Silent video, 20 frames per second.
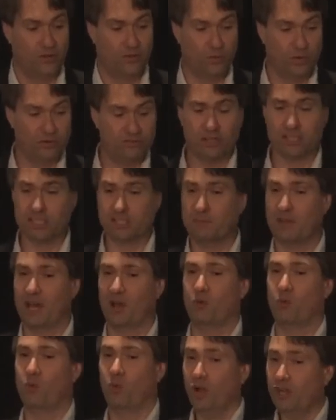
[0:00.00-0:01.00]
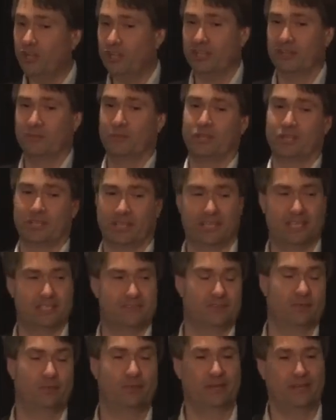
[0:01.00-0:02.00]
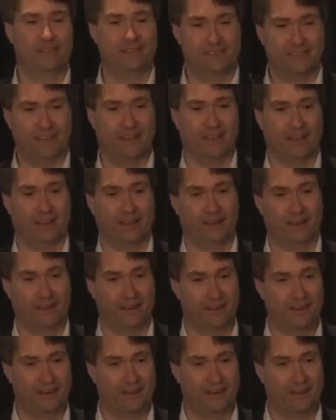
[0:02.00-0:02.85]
We've got smart washing machines, for pity's sake.